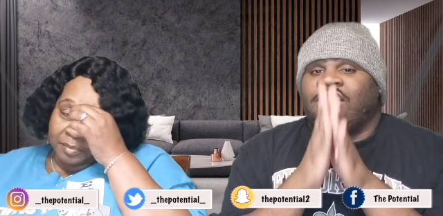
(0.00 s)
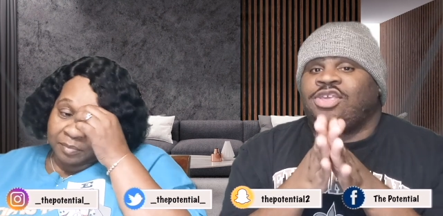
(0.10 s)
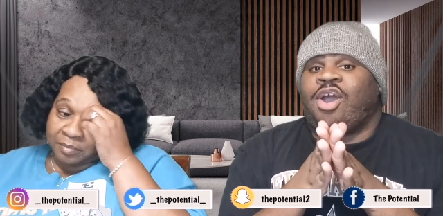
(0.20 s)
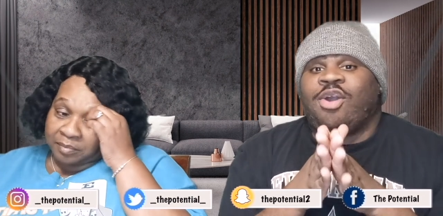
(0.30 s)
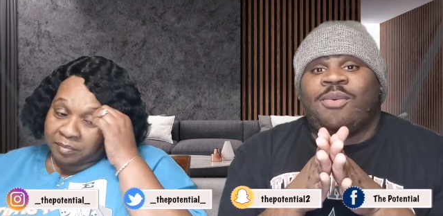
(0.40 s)

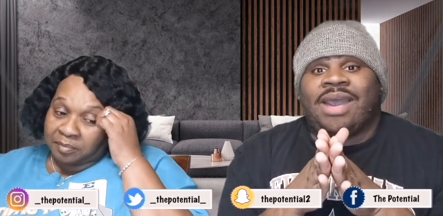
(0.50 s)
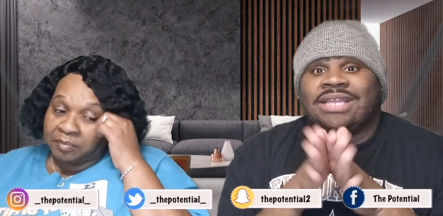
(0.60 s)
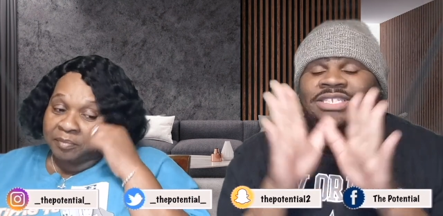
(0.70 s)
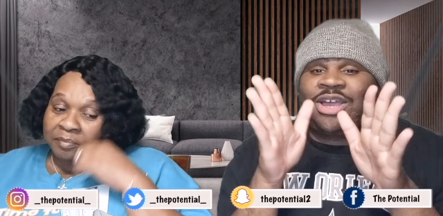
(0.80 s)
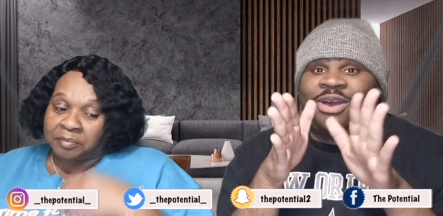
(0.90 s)
Speaker 1: Y'all go
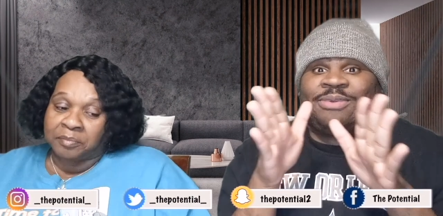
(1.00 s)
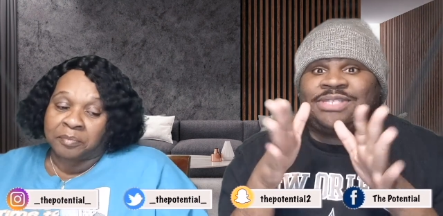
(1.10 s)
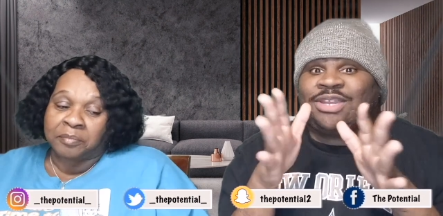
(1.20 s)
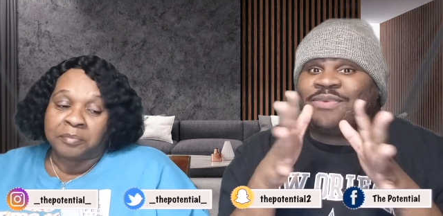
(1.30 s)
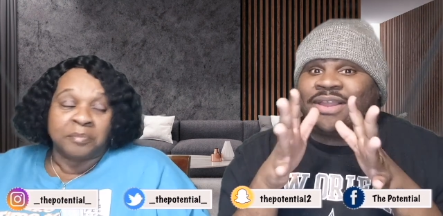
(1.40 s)
watch um,
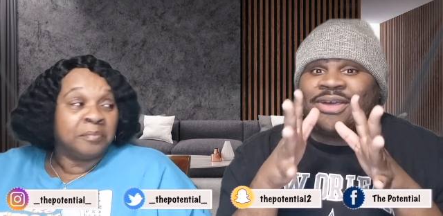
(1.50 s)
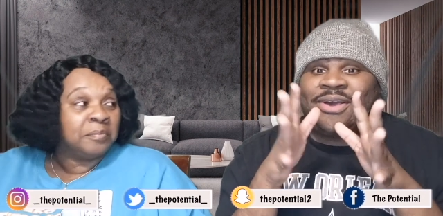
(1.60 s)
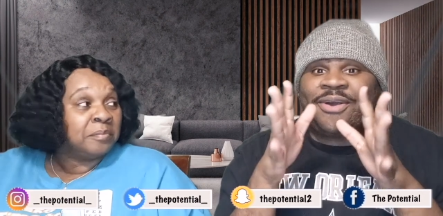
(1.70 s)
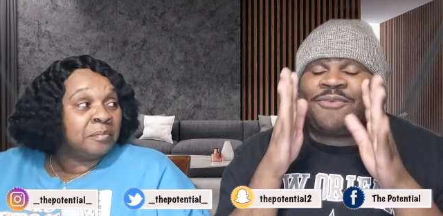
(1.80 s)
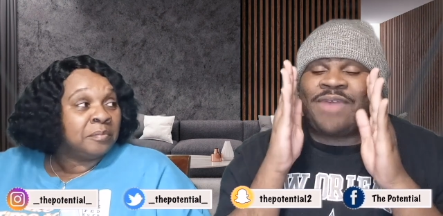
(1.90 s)

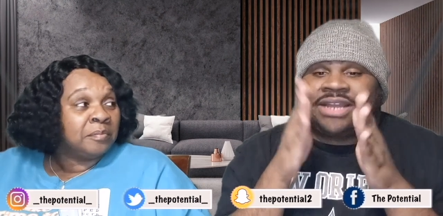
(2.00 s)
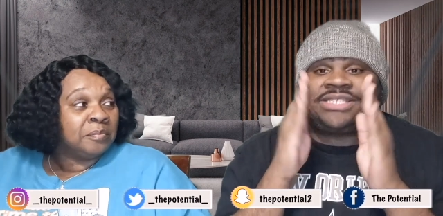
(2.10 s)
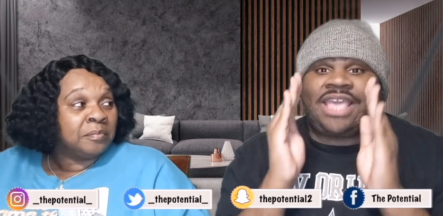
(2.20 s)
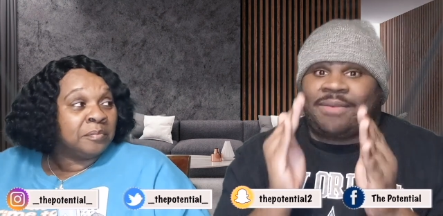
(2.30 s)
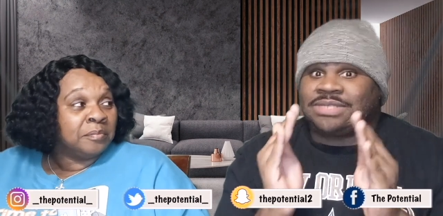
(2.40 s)
Cinderella, Rodgers
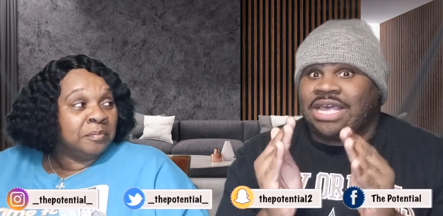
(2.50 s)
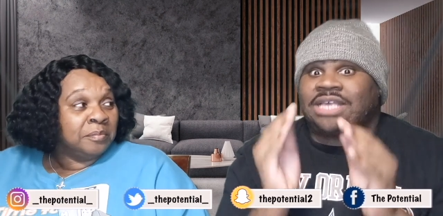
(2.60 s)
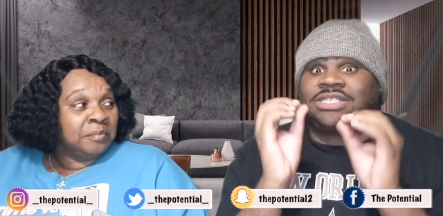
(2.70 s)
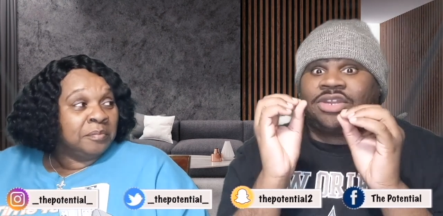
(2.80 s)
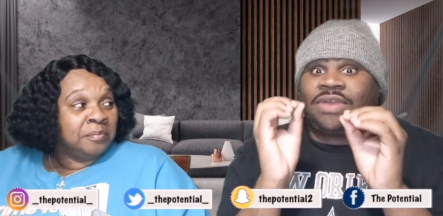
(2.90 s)
and Hammerstein,
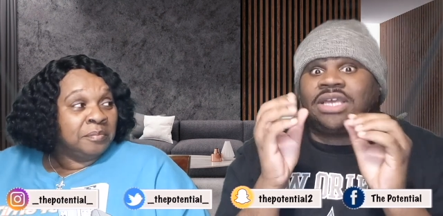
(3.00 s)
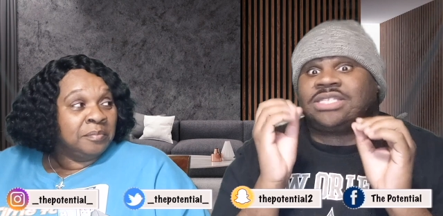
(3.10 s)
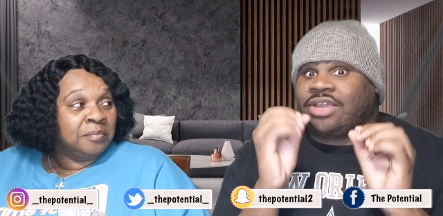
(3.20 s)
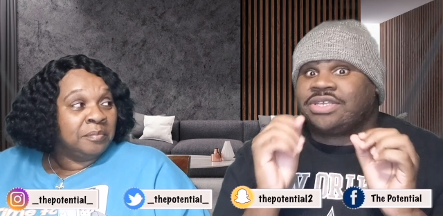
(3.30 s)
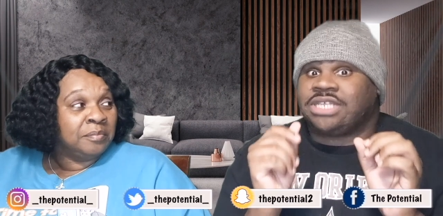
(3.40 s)
Cinderella, because
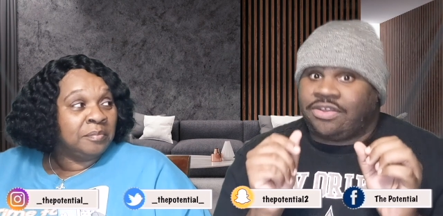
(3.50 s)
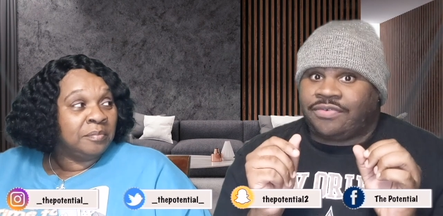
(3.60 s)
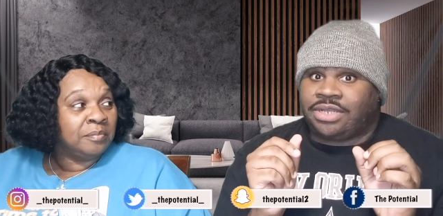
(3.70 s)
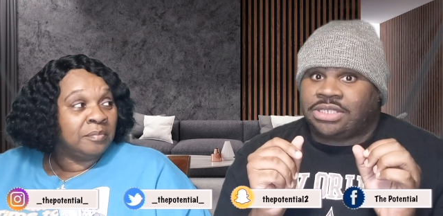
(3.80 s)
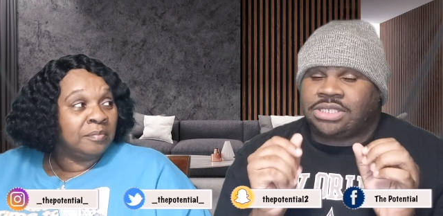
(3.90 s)
there is a
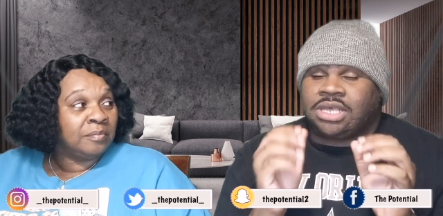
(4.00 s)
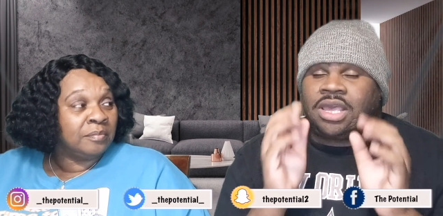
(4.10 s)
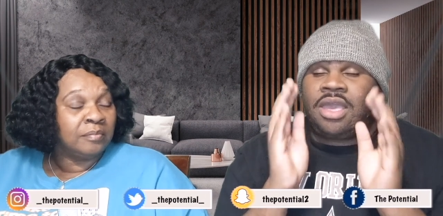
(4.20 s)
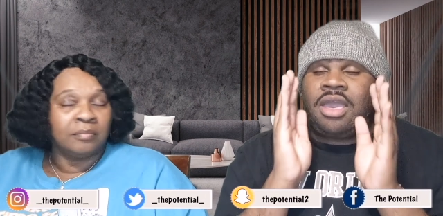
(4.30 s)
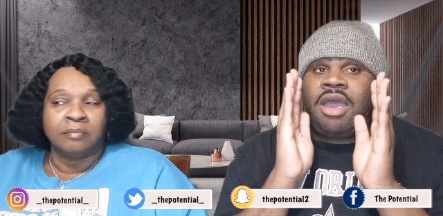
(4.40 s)
difference.
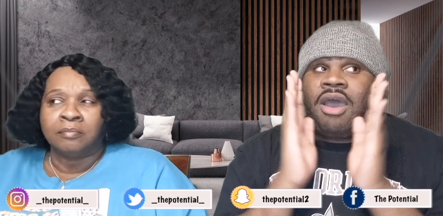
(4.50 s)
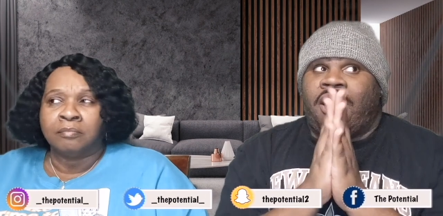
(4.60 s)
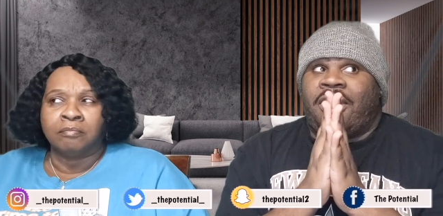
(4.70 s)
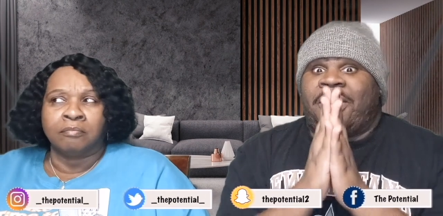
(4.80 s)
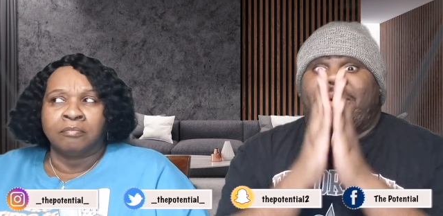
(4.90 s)

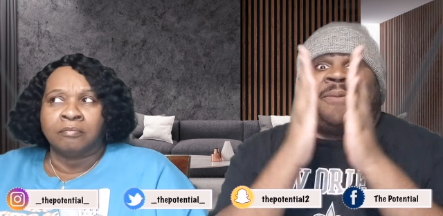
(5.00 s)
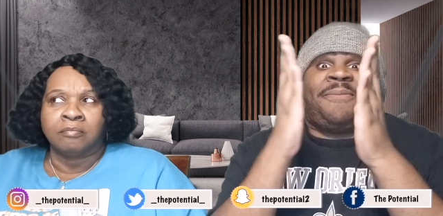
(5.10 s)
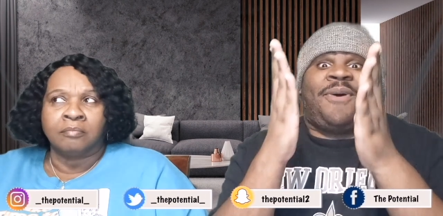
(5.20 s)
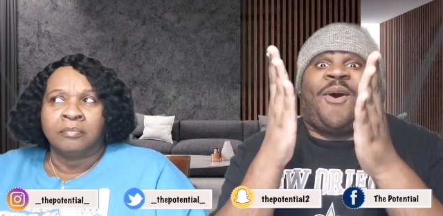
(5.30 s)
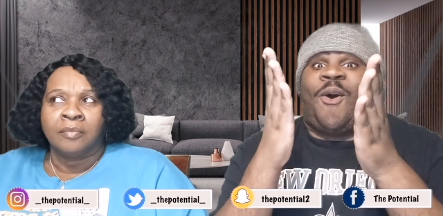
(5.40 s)

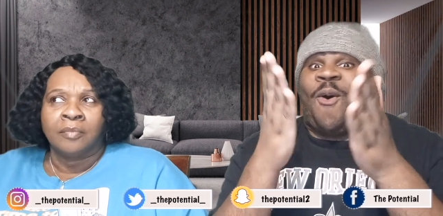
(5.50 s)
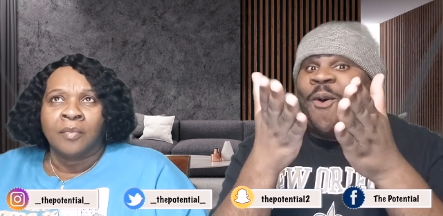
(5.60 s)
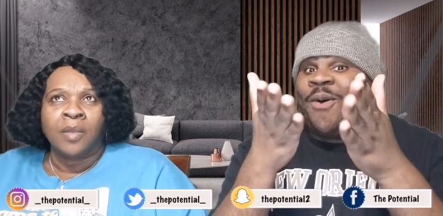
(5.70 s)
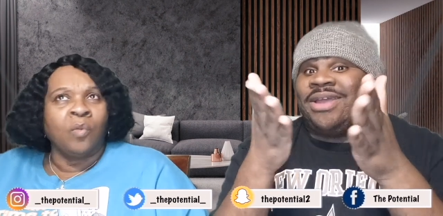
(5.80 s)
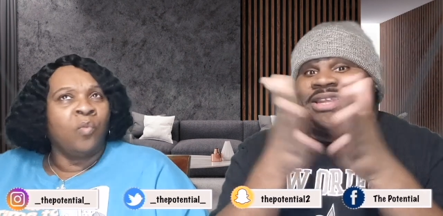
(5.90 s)
Um,
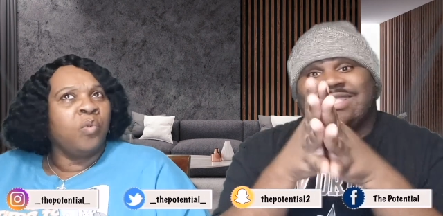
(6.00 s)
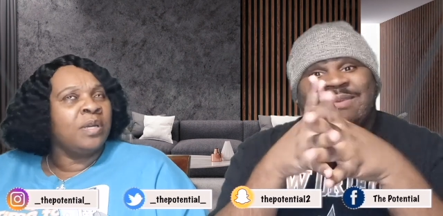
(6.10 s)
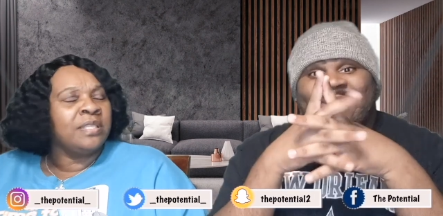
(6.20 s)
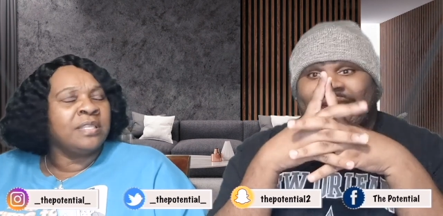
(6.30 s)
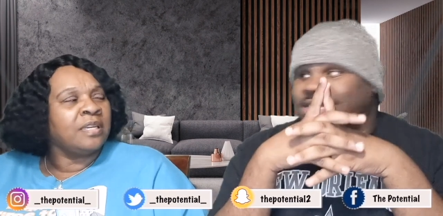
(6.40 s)
on
Speaker 2: Disney
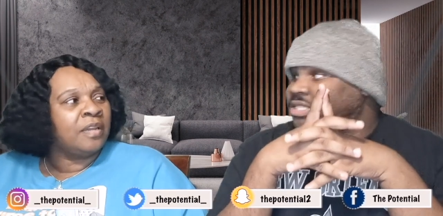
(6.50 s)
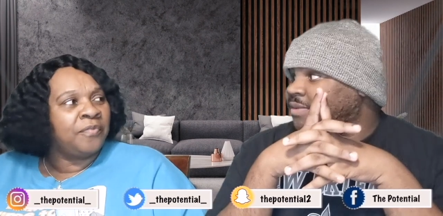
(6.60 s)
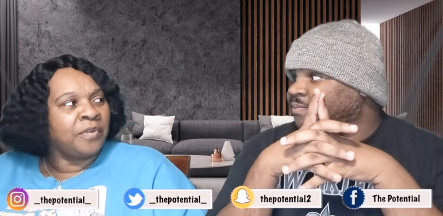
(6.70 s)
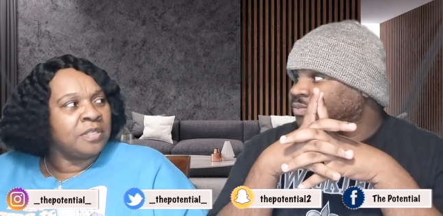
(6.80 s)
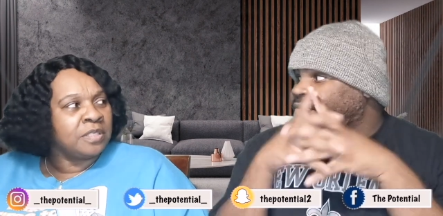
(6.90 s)
Plus. What is the
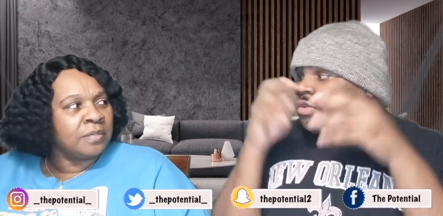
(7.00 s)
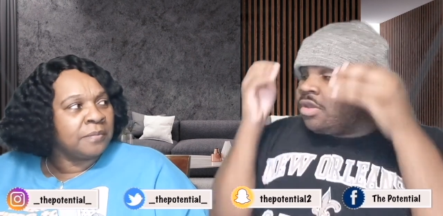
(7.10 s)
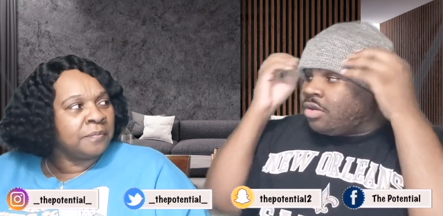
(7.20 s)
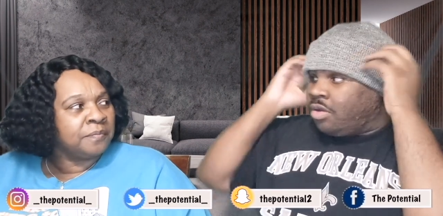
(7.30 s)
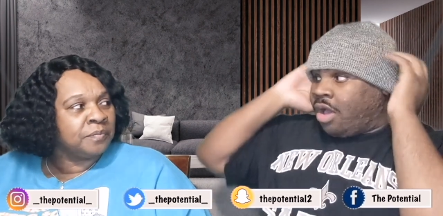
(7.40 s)
difference?
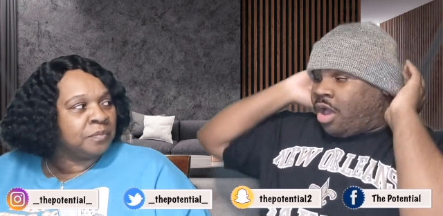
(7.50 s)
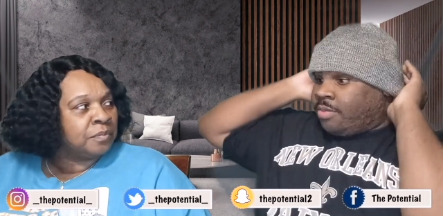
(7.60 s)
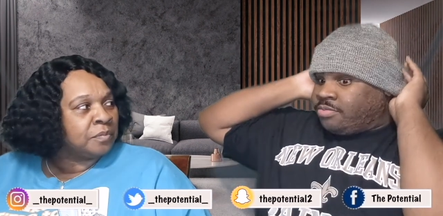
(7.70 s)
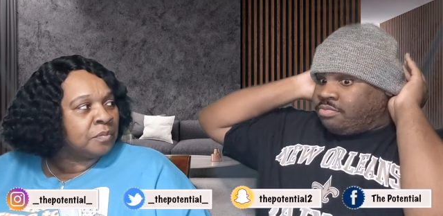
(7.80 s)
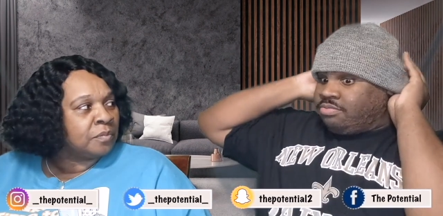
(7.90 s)

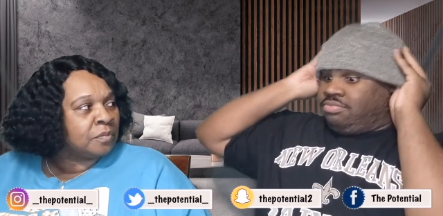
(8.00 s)
Speaker 1: Um,